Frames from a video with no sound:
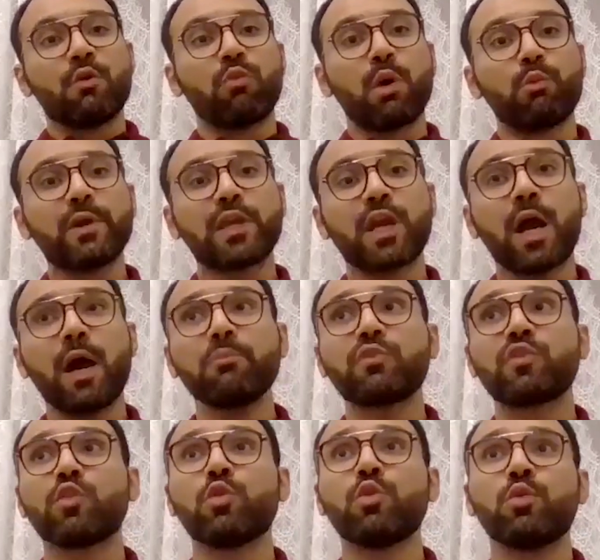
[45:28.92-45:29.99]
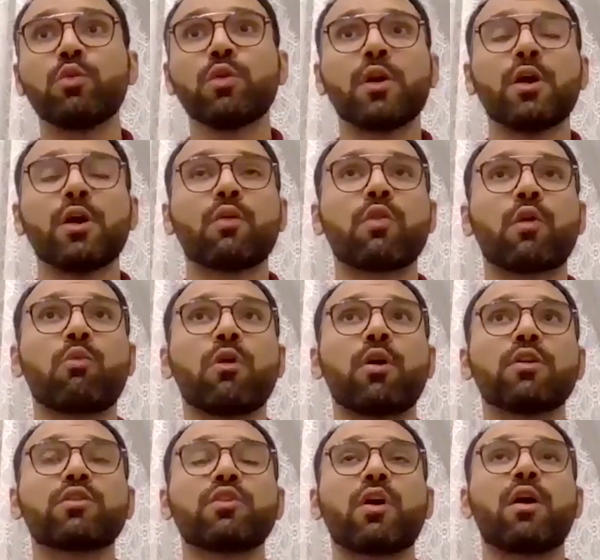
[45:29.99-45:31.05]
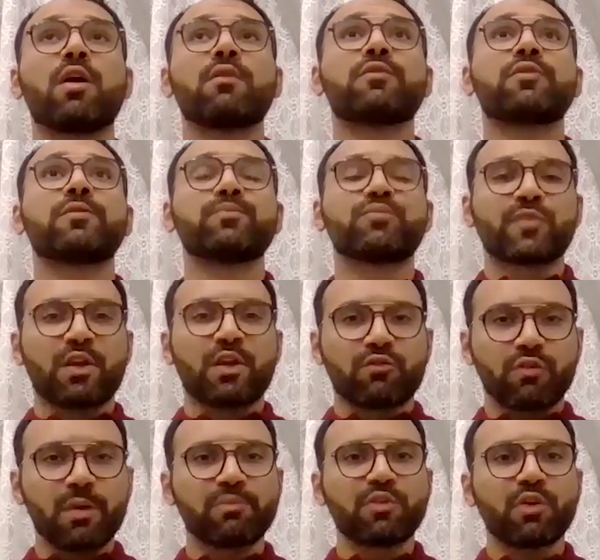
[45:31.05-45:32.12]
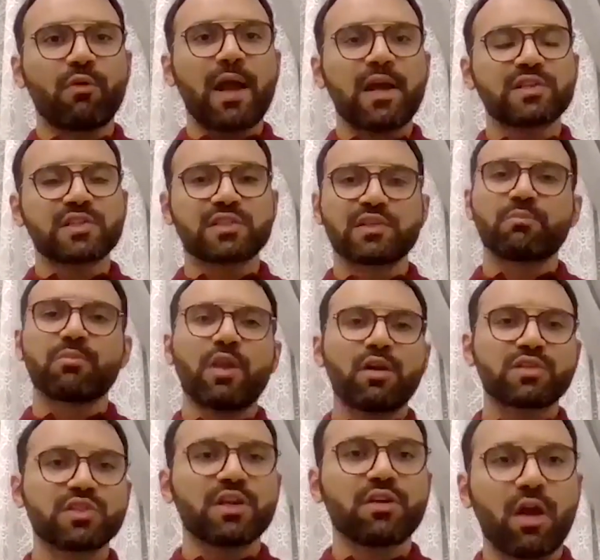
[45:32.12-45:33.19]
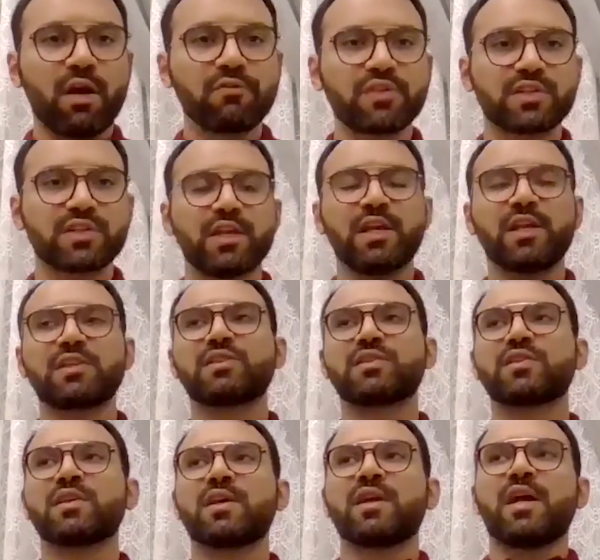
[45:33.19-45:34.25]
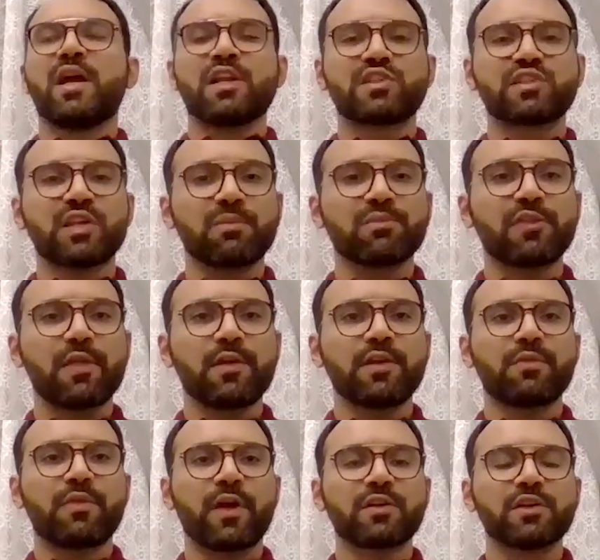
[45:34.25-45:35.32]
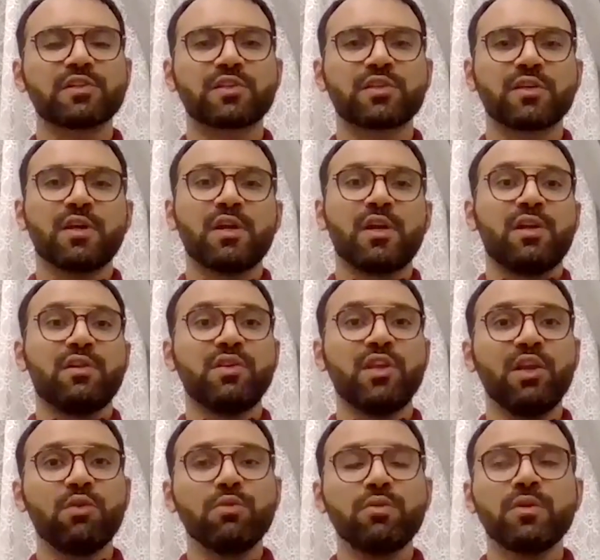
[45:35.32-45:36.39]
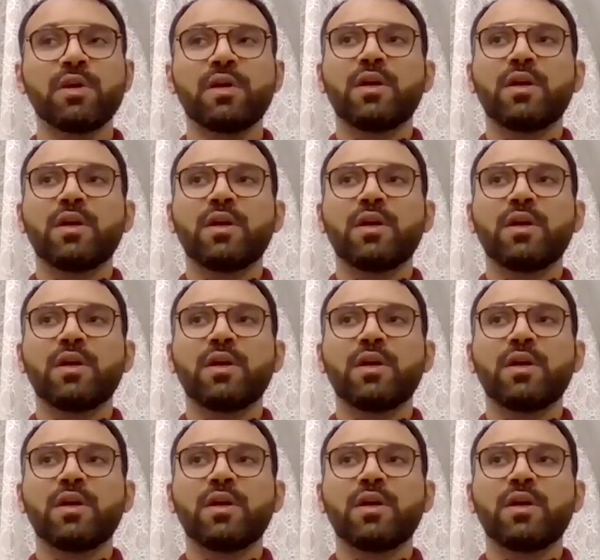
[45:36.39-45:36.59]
When we come to the world of crypto assets and blockchain, obviously it's something that is new.